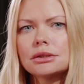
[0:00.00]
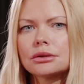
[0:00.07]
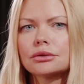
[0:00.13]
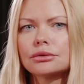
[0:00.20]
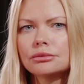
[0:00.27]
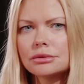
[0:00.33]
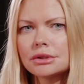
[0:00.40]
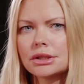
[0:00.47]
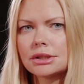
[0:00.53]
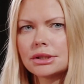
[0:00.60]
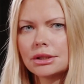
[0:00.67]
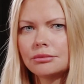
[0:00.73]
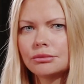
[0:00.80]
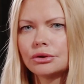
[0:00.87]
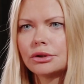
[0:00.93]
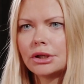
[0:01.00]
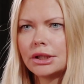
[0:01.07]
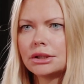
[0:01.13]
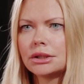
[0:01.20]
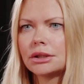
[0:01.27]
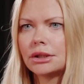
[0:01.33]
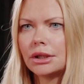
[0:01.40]
it true that some
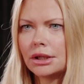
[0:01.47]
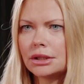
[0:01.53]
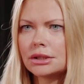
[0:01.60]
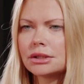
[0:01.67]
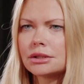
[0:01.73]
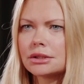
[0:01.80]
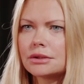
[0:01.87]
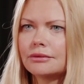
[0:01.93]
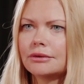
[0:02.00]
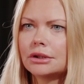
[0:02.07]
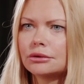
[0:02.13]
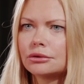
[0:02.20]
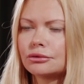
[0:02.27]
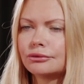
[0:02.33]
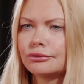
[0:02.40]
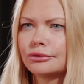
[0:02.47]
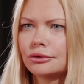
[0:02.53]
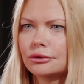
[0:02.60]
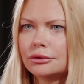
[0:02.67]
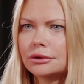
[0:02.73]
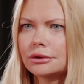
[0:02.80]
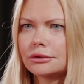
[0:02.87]
Ukrainian artists went to
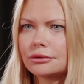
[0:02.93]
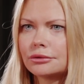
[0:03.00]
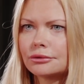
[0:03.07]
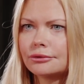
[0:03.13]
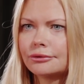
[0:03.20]
front to